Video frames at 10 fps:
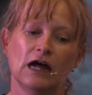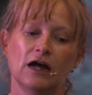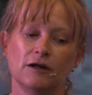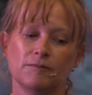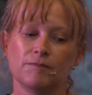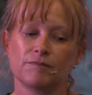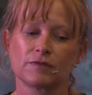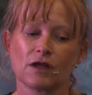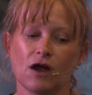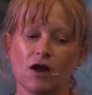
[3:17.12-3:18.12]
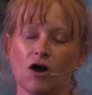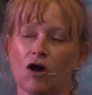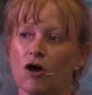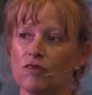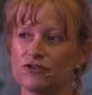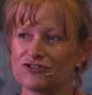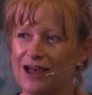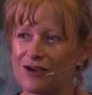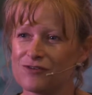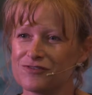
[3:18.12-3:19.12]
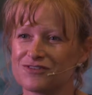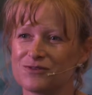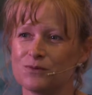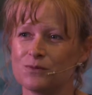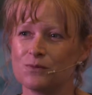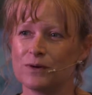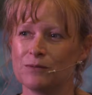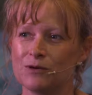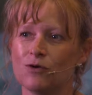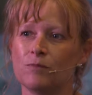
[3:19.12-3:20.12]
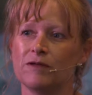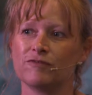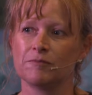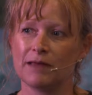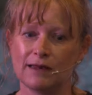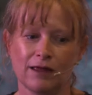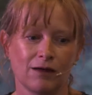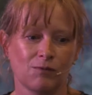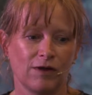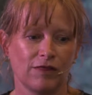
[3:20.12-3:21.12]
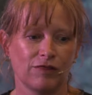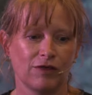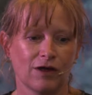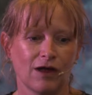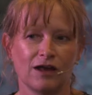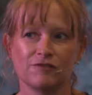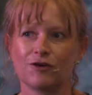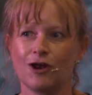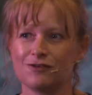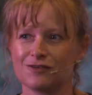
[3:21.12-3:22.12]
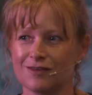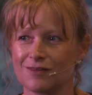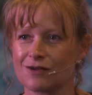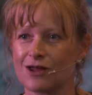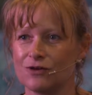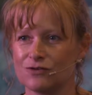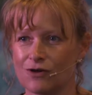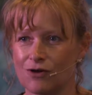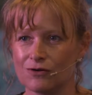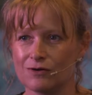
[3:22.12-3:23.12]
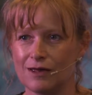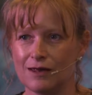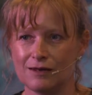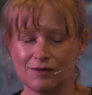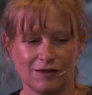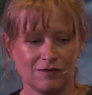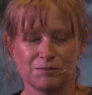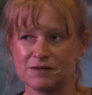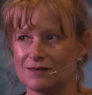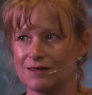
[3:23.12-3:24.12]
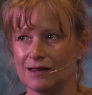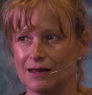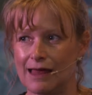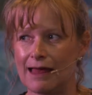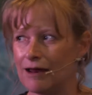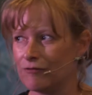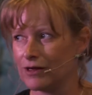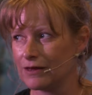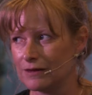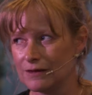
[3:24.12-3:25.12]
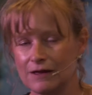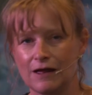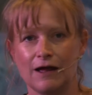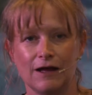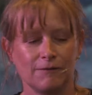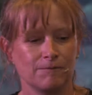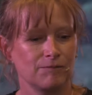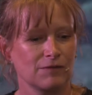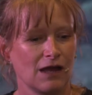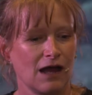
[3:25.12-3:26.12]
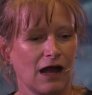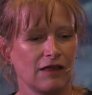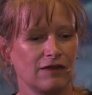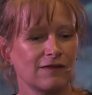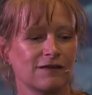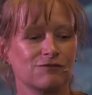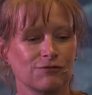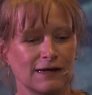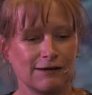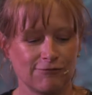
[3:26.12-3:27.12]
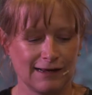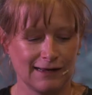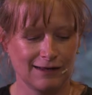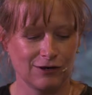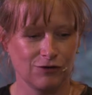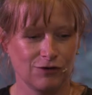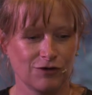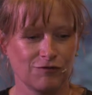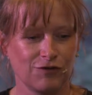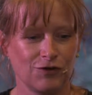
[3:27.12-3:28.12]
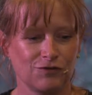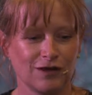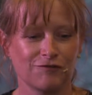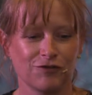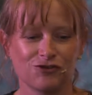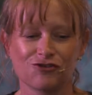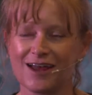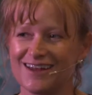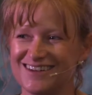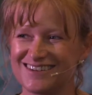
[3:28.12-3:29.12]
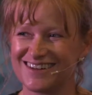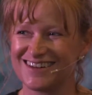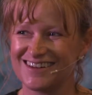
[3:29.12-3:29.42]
on the shelves, we will all be familiar with the kind of clutter that goes on in this particular area. I think that's really, really confusing for the trade,